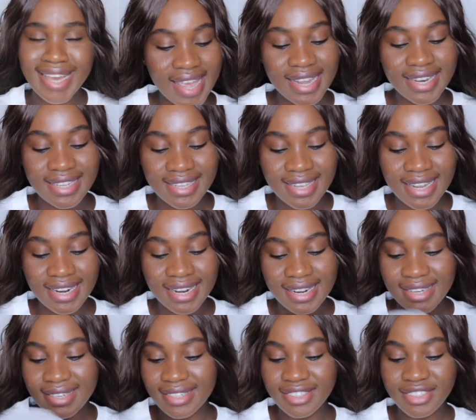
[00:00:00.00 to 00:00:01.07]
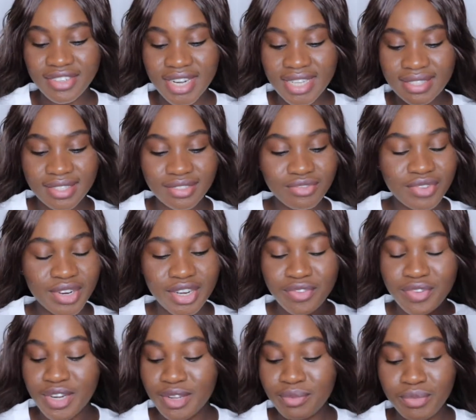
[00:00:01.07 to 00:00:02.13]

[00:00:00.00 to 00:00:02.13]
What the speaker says: and yeah, the dress is really